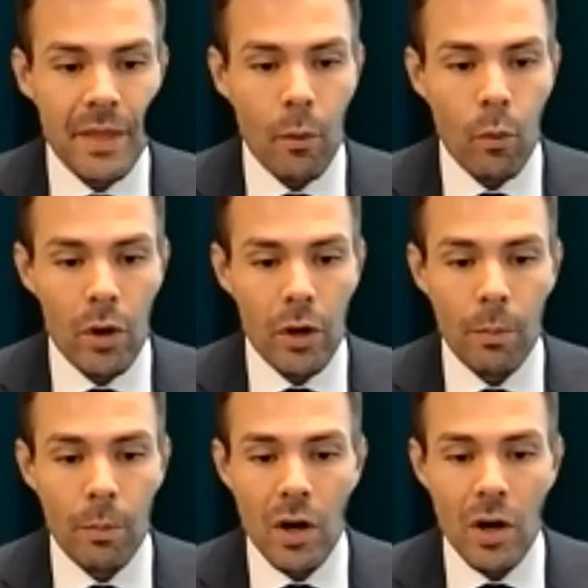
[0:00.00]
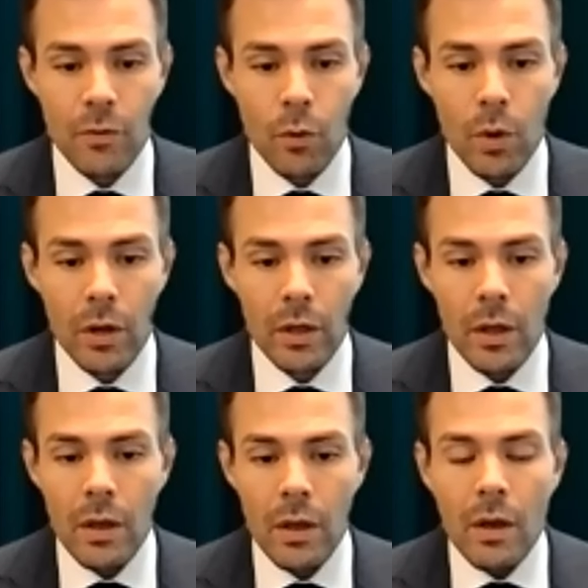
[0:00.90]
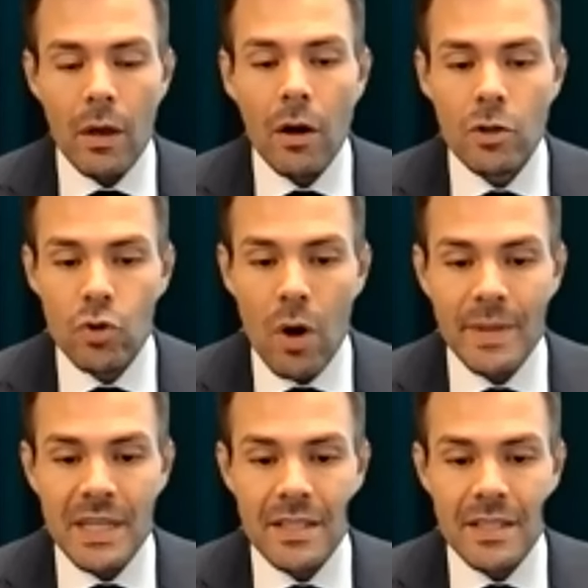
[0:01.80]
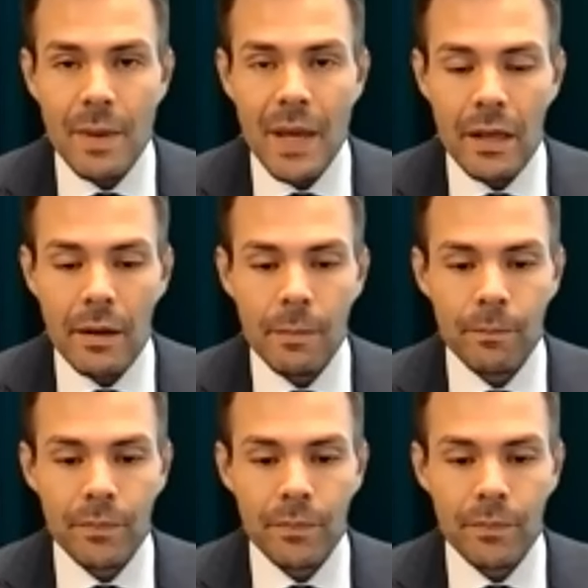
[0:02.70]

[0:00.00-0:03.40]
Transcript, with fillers: that a work or parts of a work are dramatized opinion.